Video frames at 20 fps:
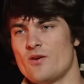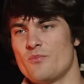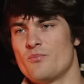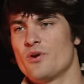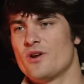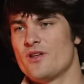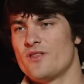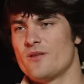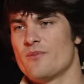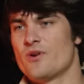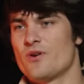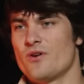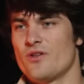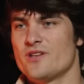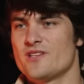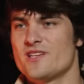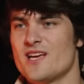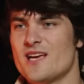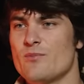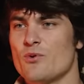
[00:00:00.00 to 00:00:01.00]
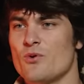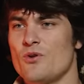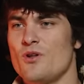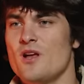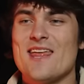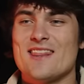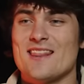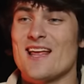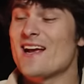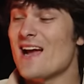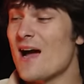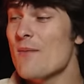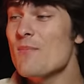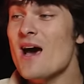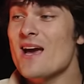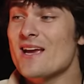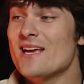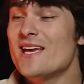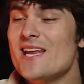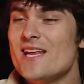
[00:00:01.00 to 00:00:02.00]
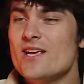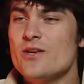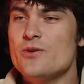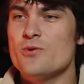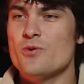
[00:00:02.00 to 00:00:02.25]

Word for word: they'd put it in the middle of the table. And like, I'm not kidding